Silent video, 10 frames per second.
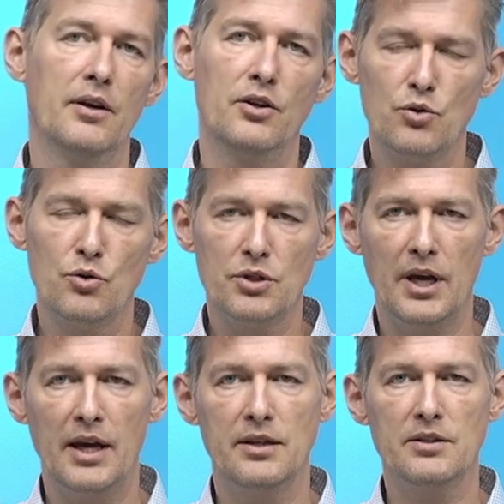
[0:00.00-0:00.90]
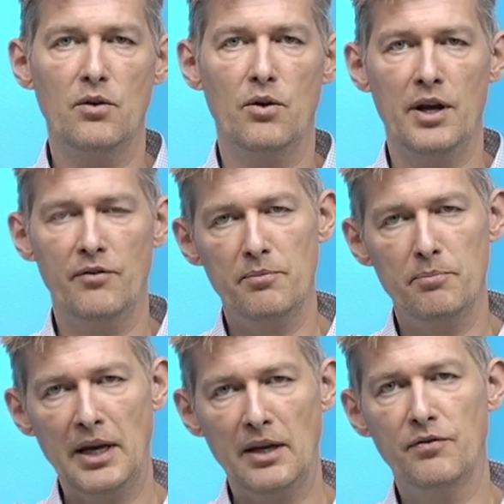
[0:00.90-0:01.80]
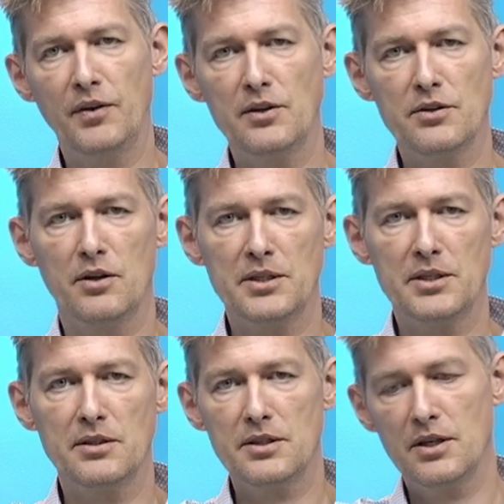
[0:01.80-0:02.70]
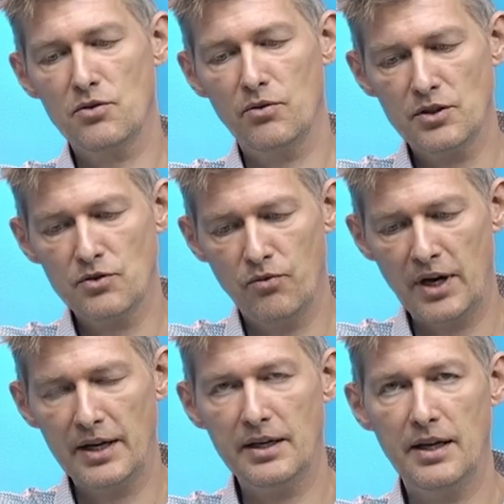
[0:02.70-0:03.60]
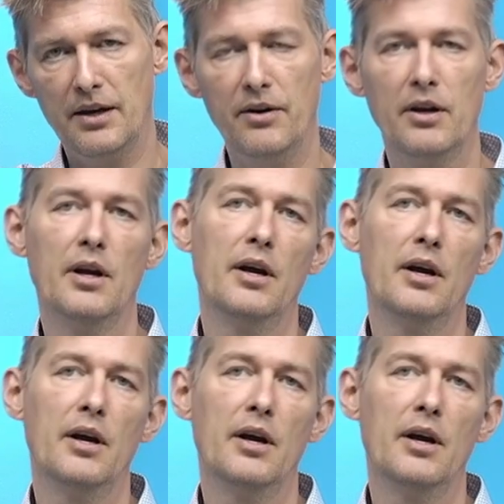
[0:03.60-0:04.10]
use case or every main feature in Business Central. It's right here.